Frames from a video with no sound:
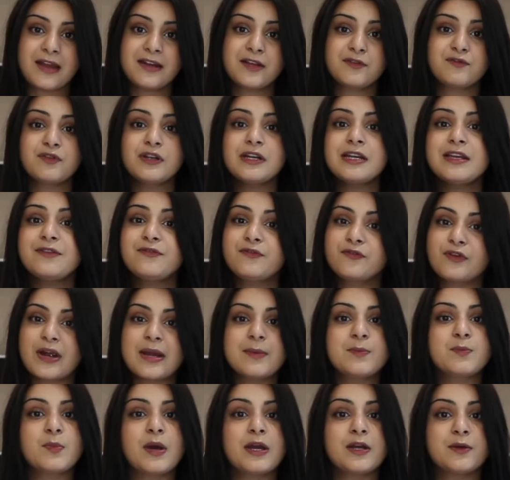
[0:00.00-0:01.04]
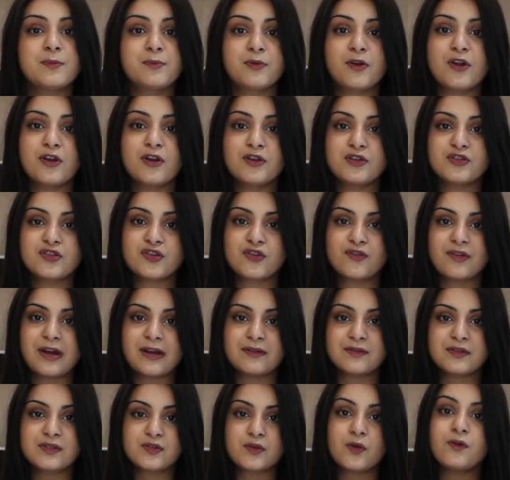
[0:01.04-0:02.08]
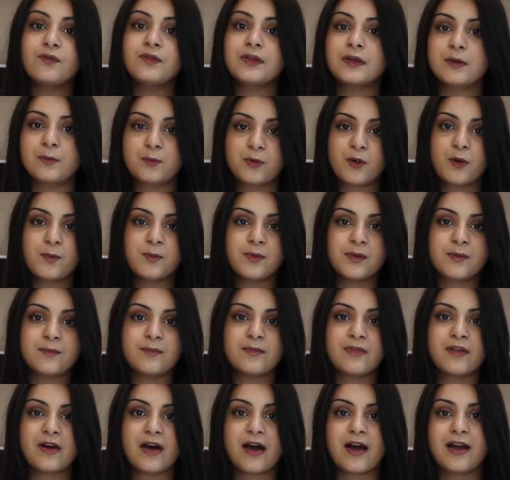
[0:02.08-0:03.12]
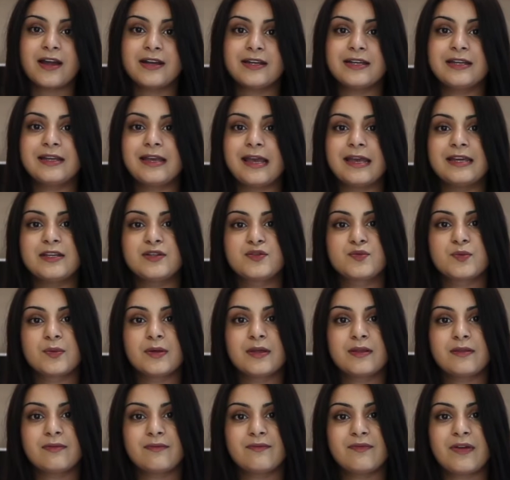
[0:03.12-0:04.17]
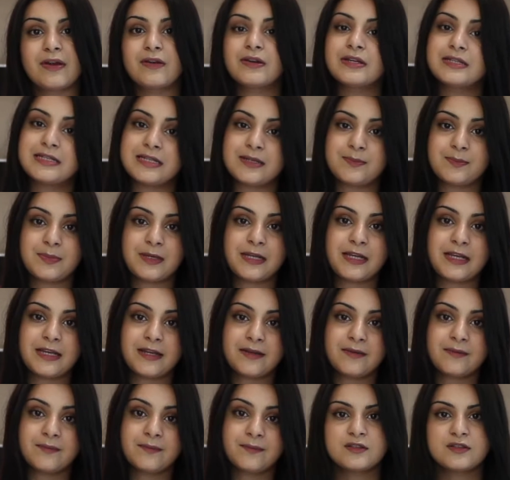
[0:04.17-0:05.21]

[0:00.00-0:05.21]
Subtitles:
and I really framed my approach around solving a problem that I'd engaged with very deeply.